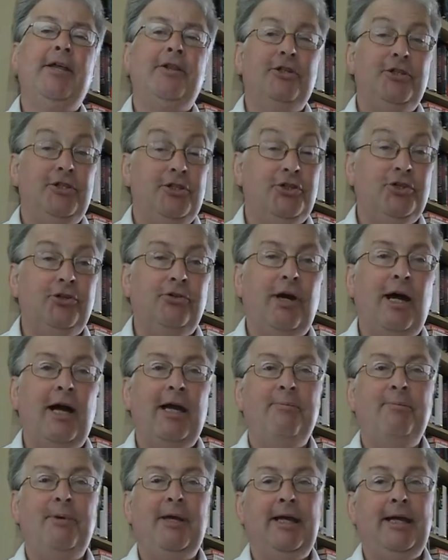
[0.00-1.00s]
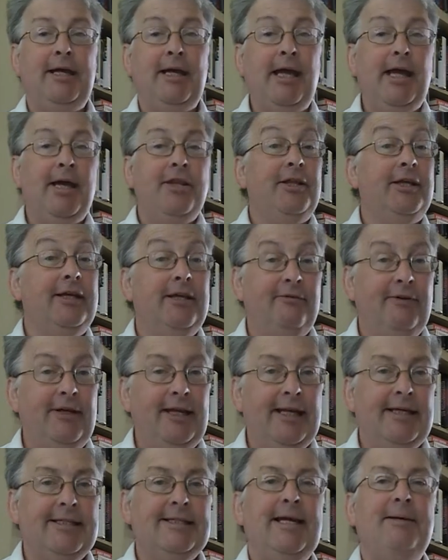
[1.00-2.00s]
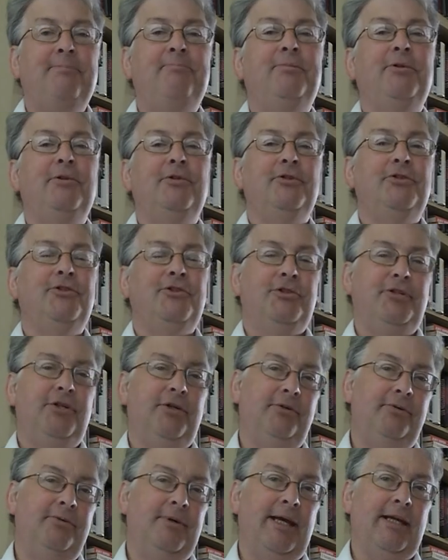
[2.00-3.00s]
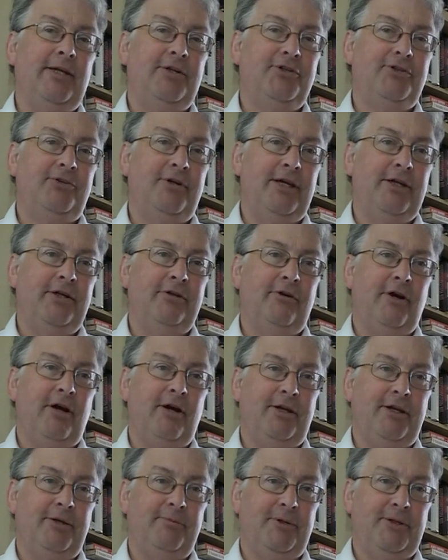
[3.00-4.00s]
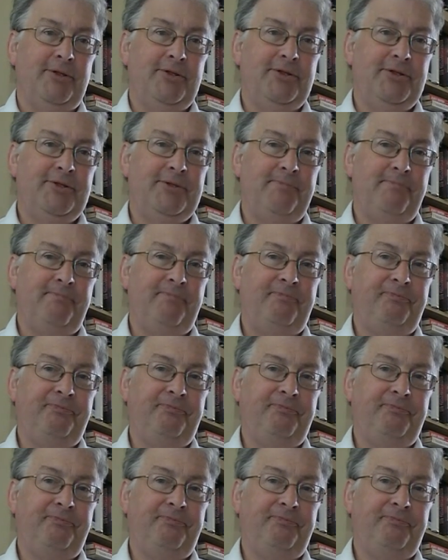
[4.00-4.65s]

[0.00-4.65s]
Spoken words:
the describing, the giving examples to illustrate your arguments.